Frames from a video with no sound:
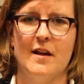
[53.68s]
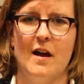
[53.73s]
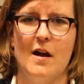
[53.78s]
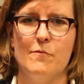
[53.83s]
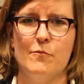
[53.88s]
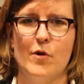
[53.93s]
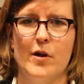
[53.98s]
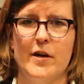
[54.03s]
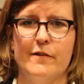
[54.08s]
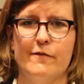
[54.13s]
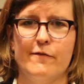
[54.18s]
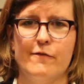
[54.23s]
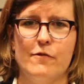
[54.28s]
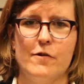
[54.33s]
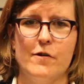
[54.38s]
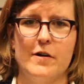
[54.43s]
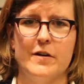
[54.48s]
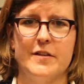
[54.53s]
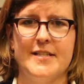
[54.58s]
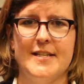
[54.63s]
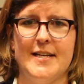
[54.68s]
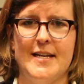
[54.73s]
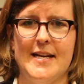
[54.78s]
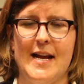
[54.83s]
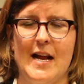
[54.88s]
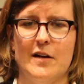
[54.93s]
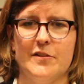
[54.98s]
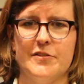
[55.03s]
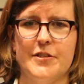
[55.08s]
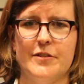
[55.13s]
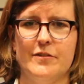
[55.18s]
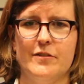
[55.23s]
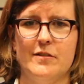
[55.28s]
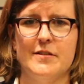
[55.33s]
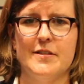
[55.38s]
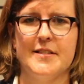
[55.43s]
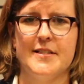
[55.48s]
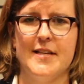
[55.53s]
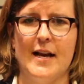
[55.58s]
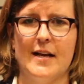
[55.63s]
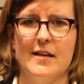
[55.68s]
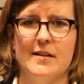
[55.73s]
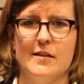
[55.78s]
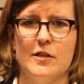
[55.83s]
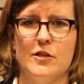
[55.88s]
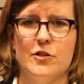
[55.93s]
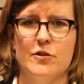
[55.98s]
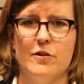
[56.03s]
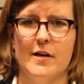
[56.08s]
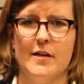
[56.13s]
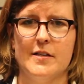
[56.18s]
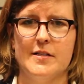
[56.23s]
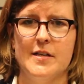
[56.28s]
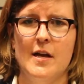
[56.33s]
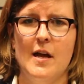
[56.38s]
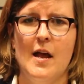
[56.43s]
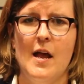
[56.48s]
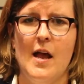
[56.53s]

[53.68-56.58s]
I'm running for City Council in the 2nd District.